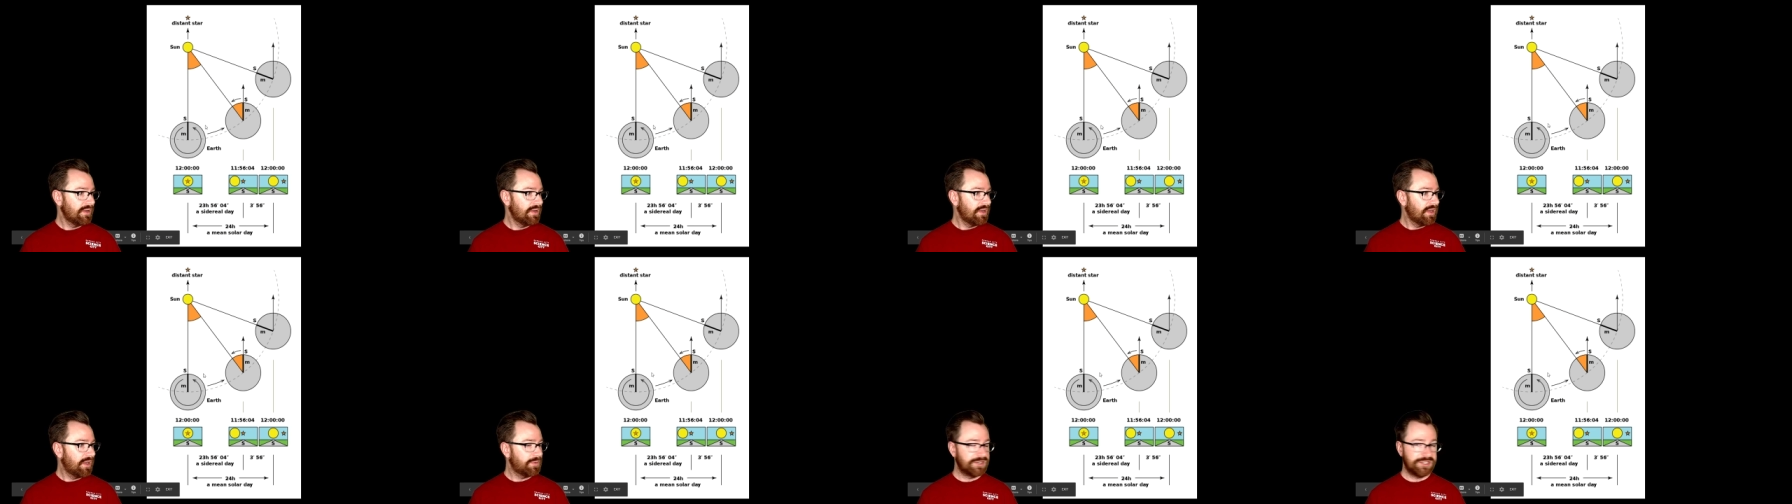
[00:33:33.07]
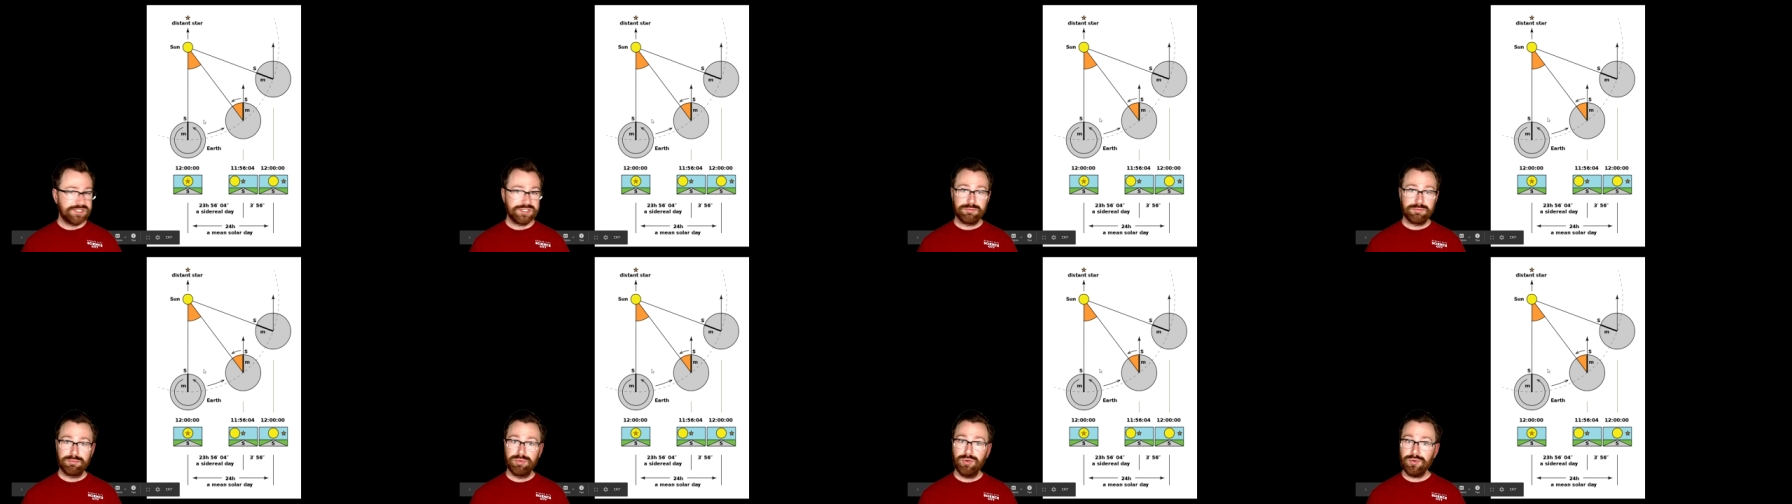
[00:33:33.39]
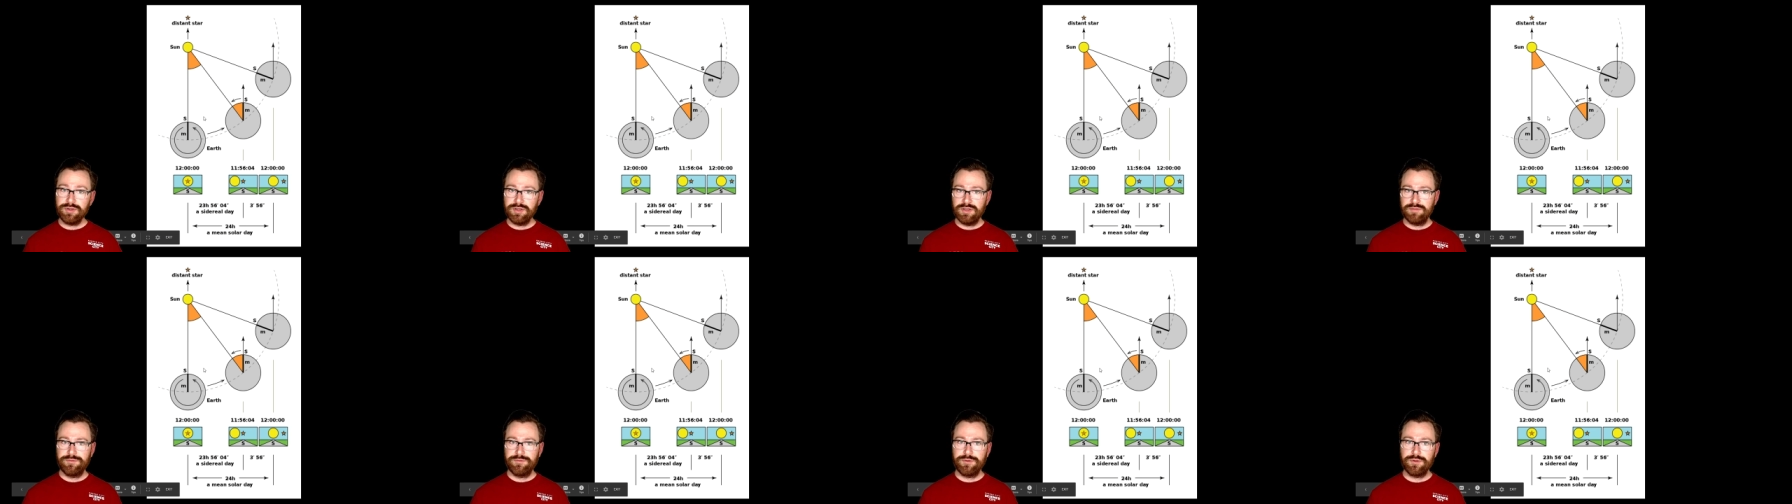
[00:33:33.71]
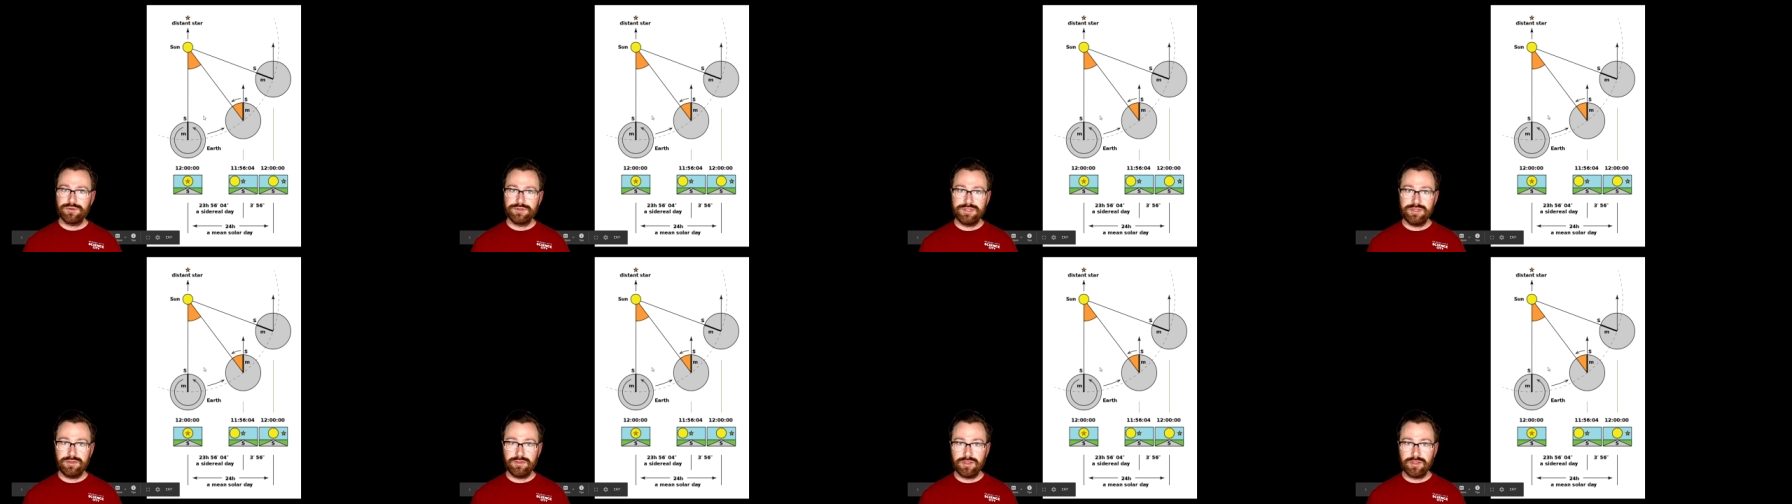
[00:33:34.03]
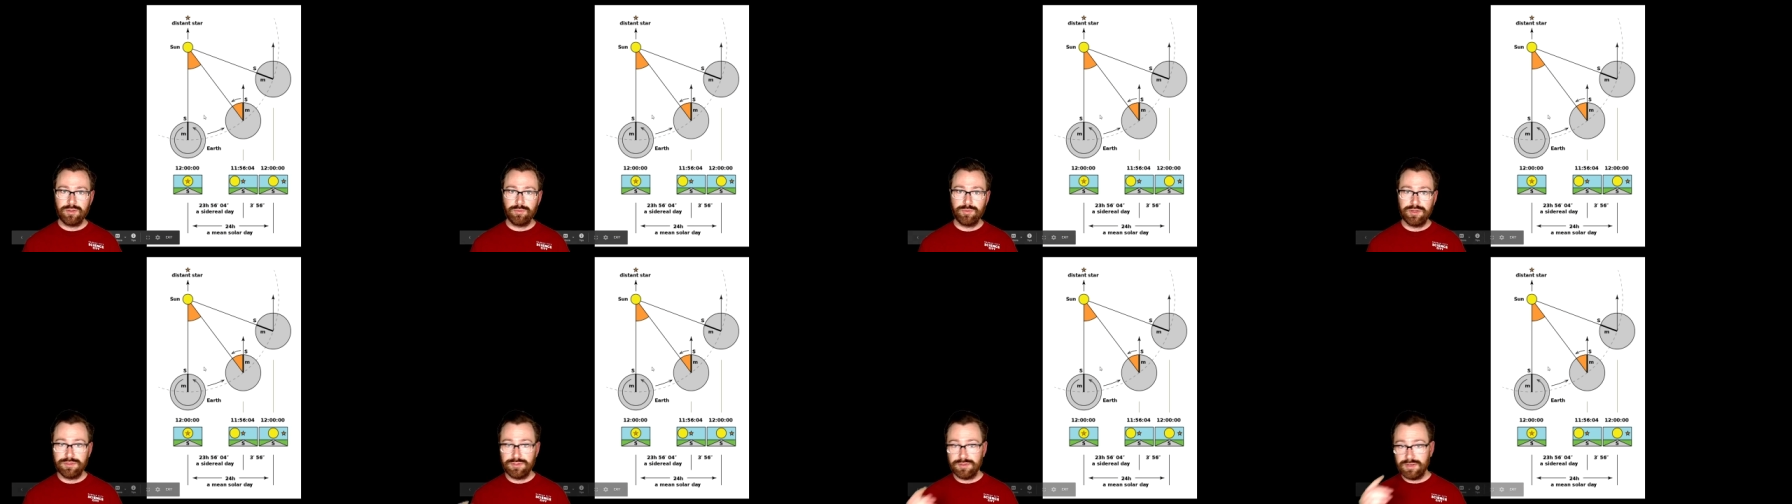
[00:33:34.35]
which is important if you're
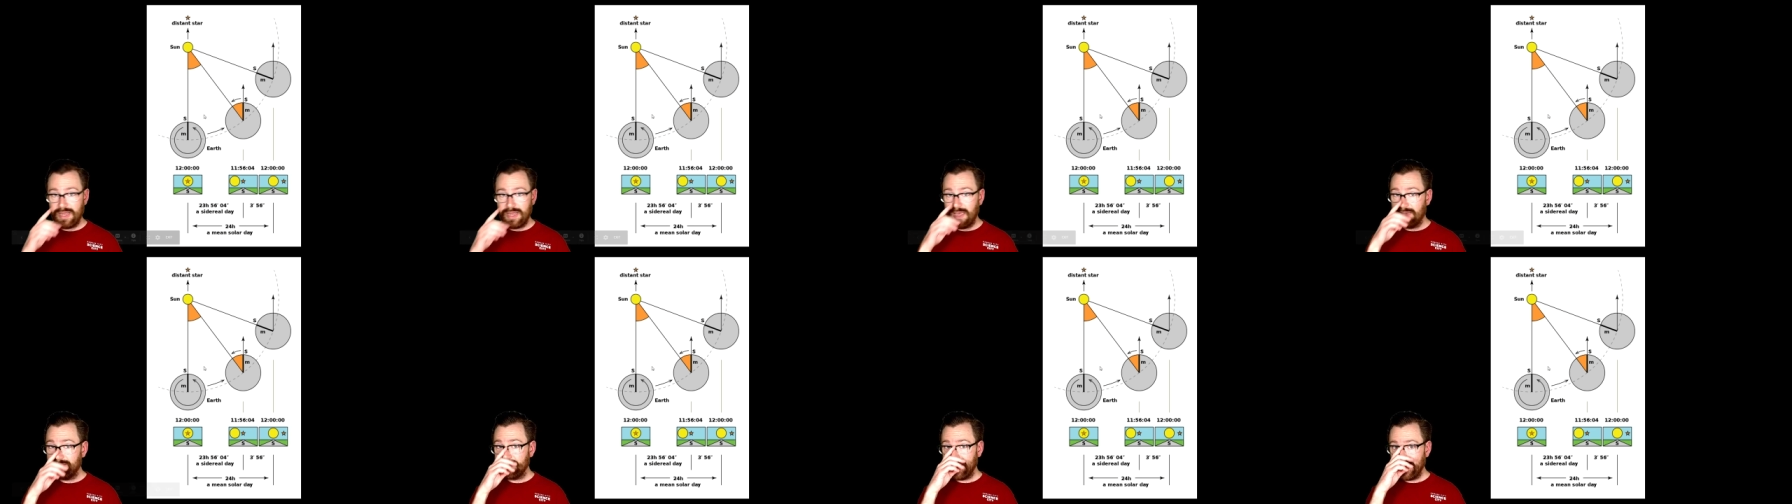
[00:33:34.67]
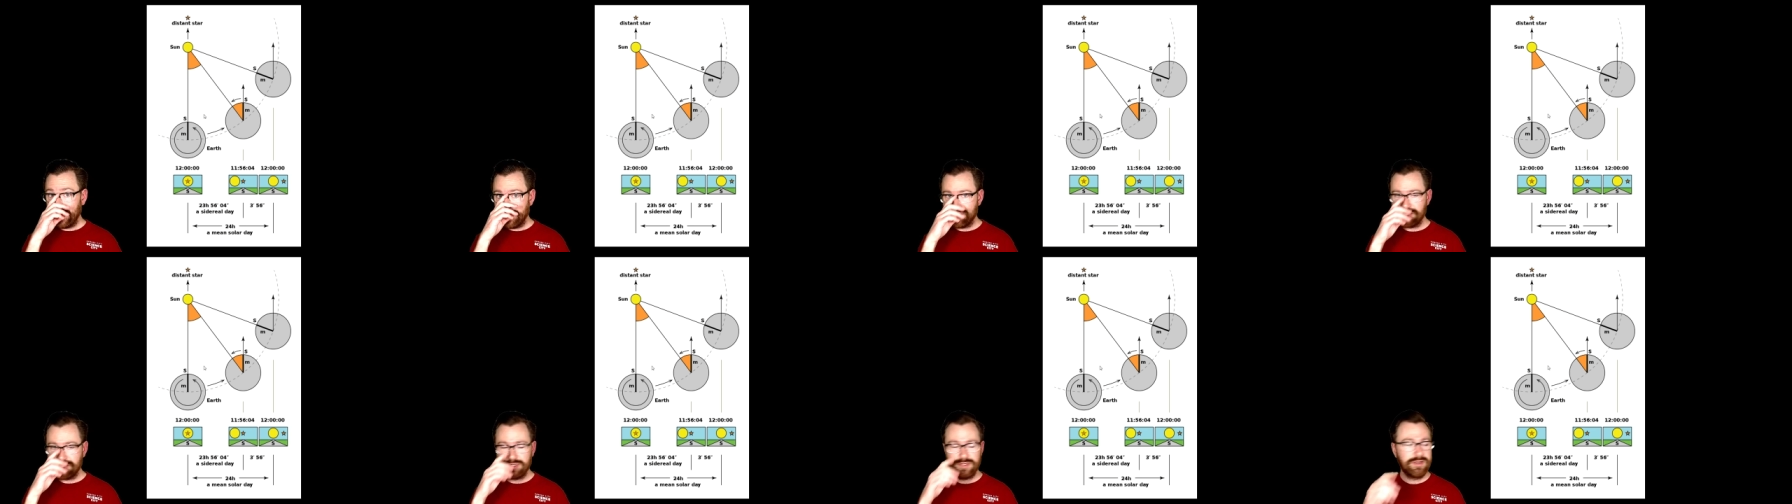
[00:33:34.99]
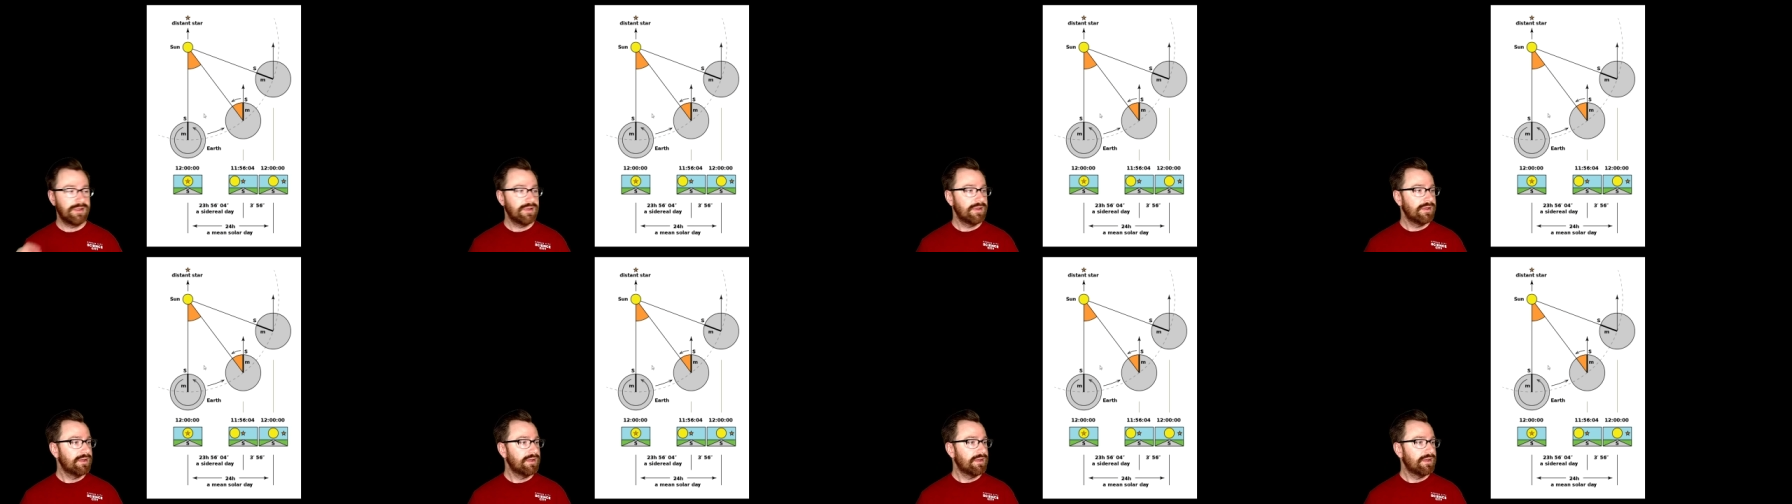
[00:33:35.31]
dealing with navigation,